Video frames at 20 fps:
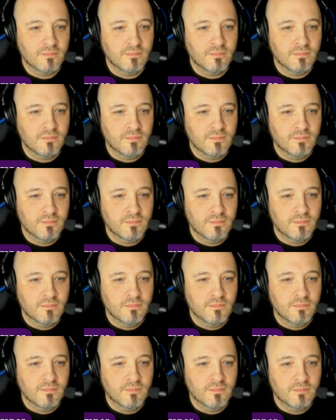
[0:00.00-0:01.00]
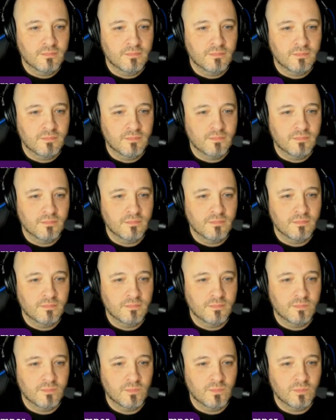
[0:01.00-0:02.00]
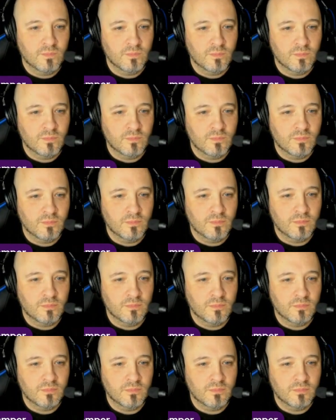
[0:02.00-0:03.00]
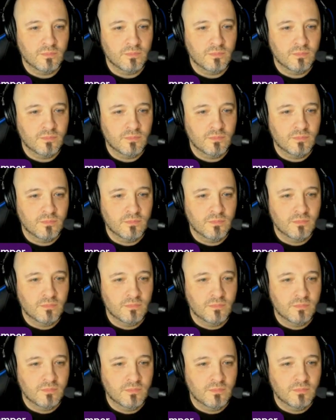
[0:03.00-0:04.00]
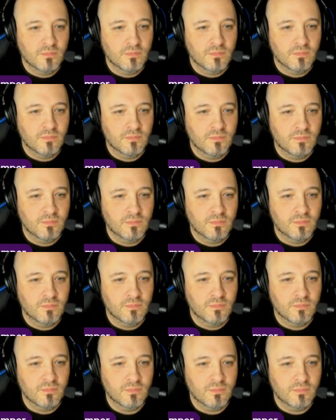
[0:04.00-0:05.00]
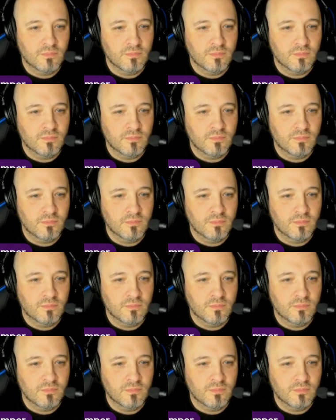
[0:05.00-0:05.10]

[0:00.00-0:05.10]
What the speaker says: This person isn't speaking.